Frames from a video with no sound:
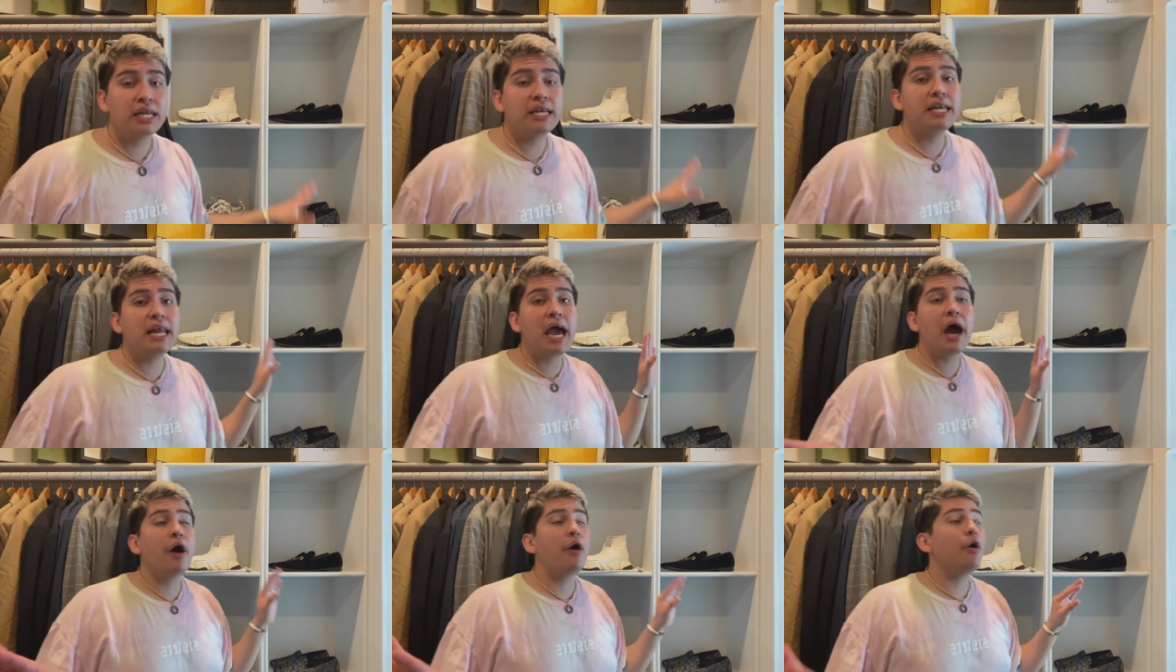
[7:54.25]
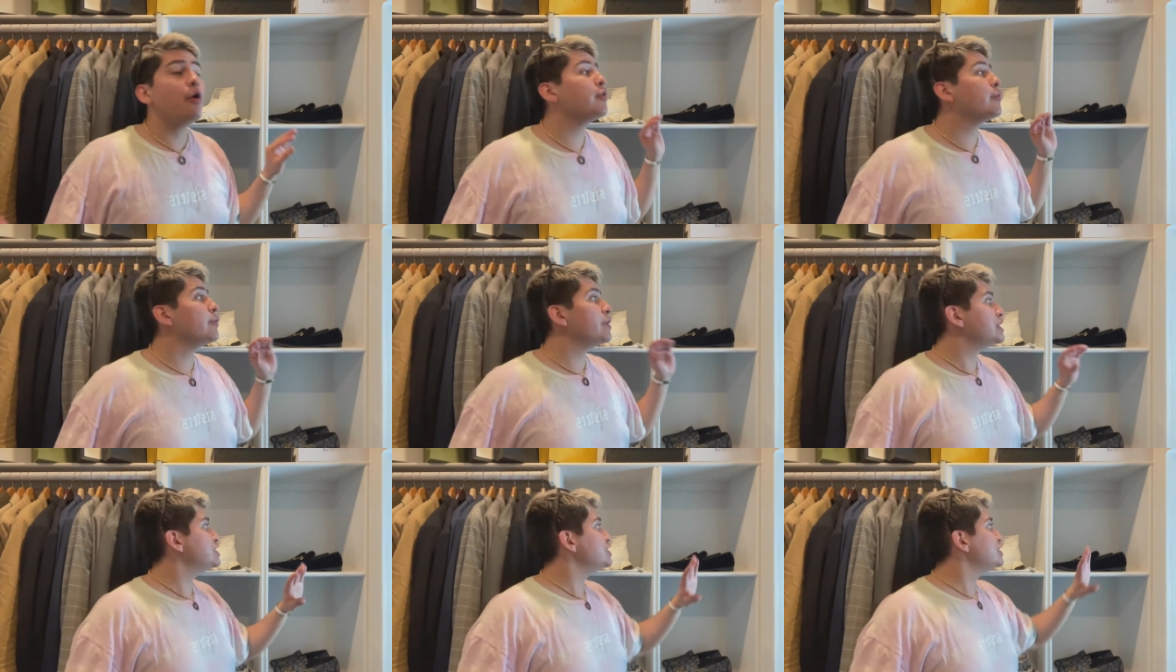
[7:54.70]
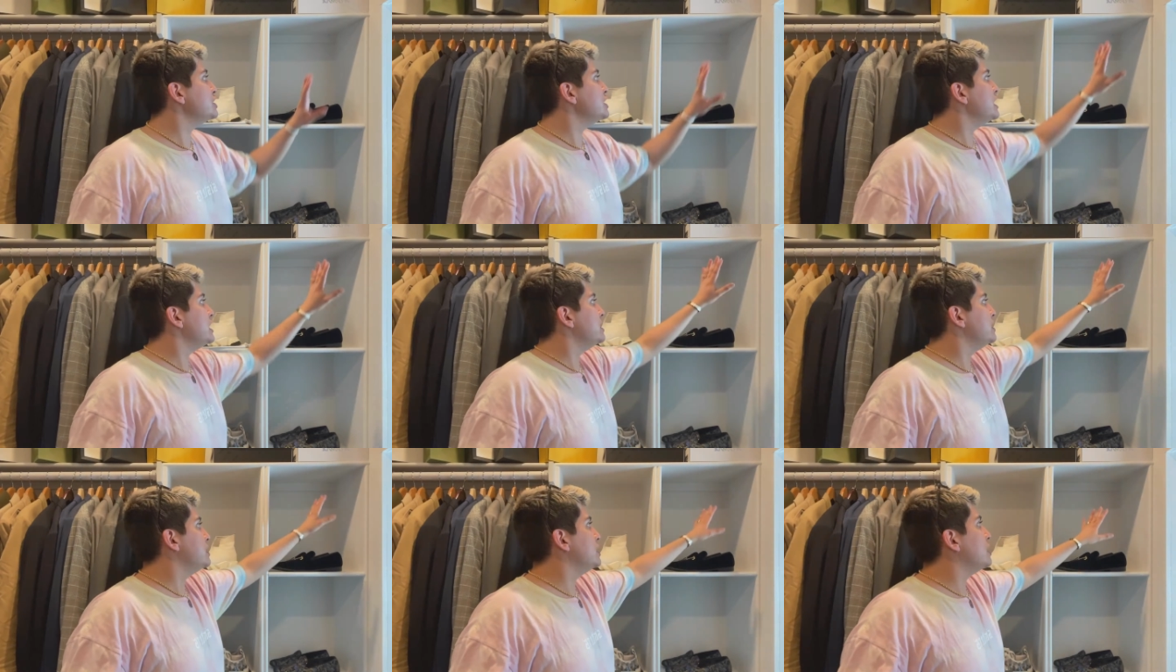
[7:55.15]
Now
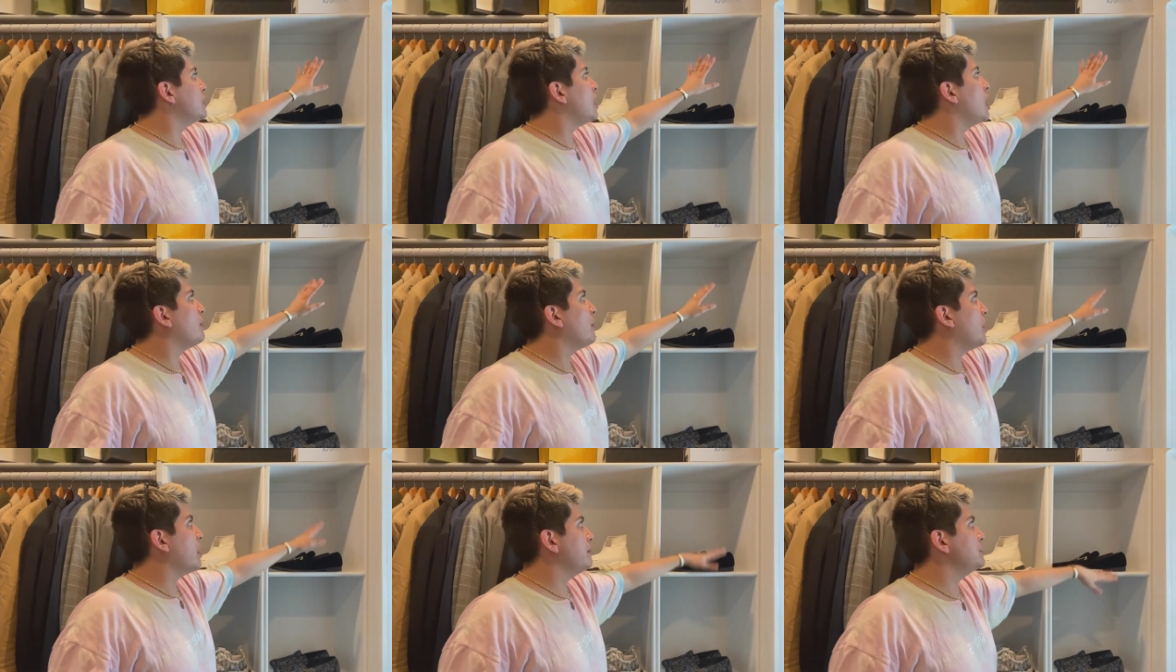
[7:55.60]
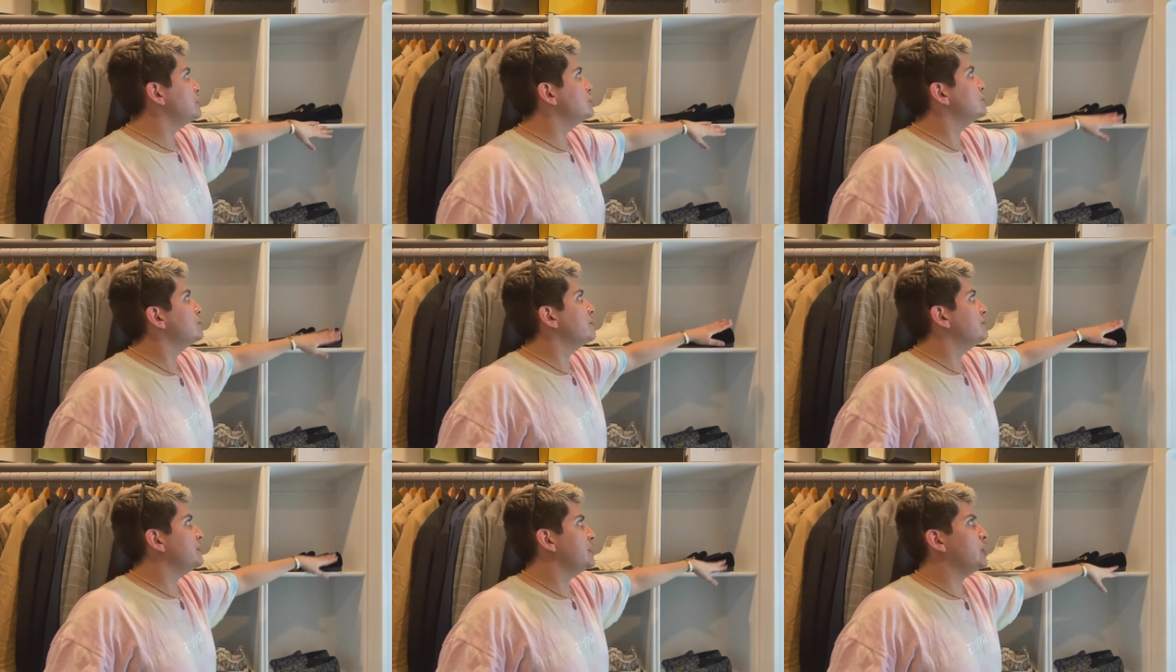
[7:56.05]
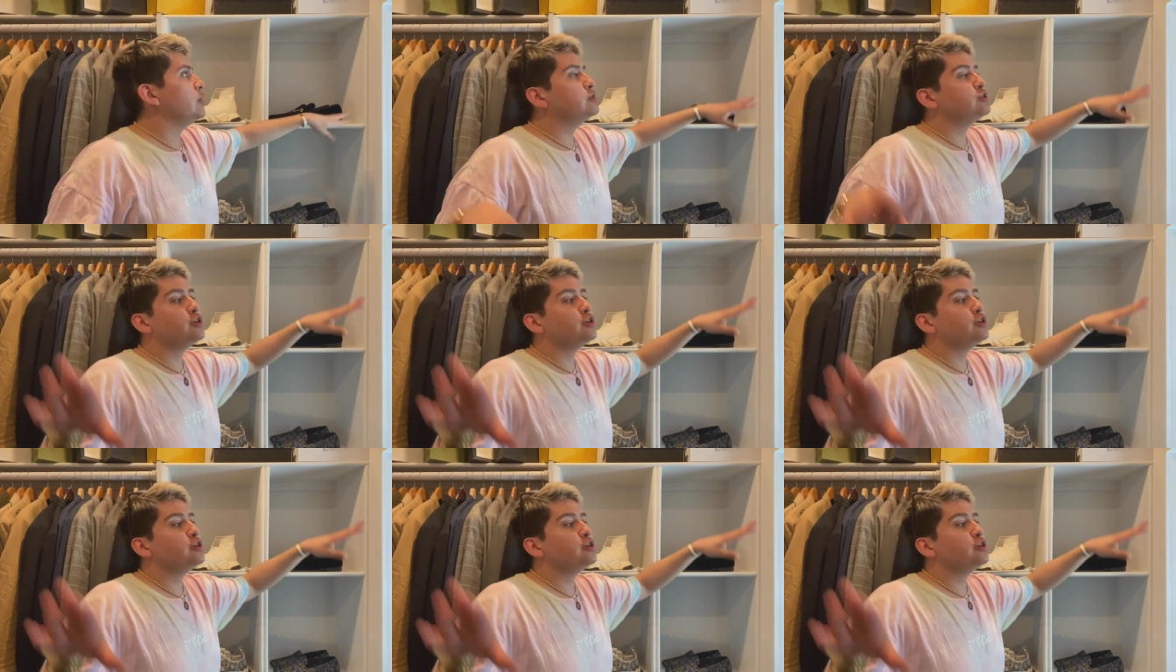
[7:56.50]
originally in the apartment tour video,